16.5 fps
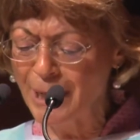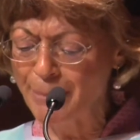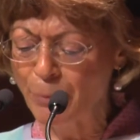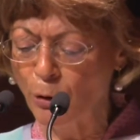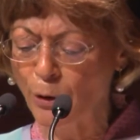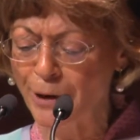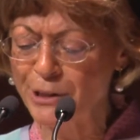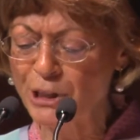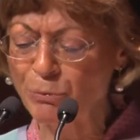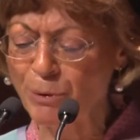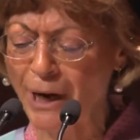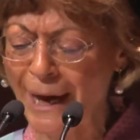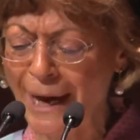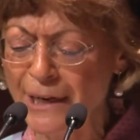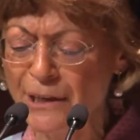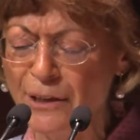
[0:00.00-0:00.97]
points when I
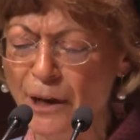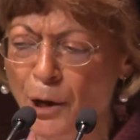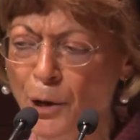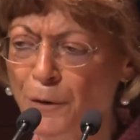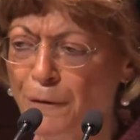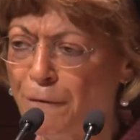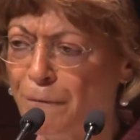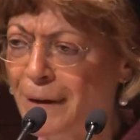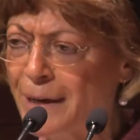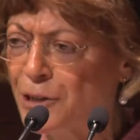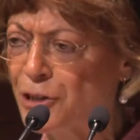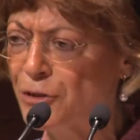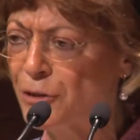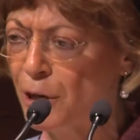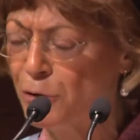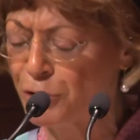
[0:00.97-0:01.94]
had no fixed
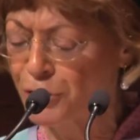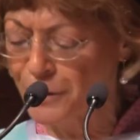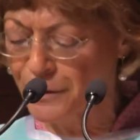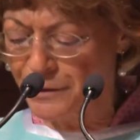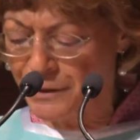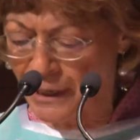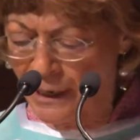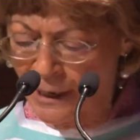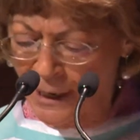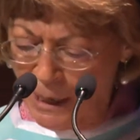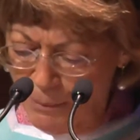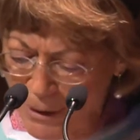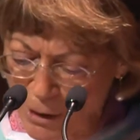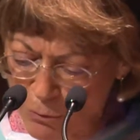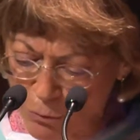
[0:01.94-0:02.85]
notions about